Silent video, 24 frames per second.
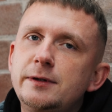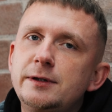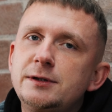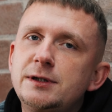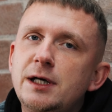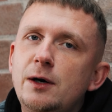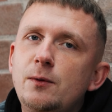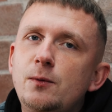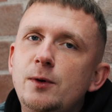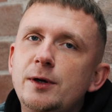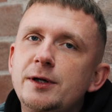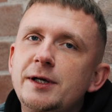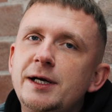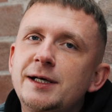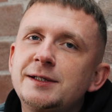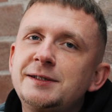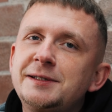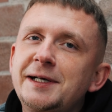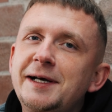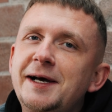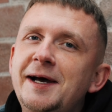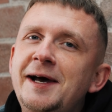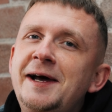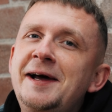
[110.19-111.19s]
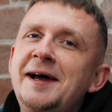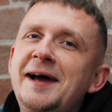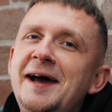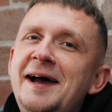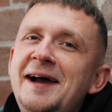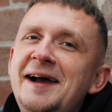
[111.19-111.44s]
Is that what did I say?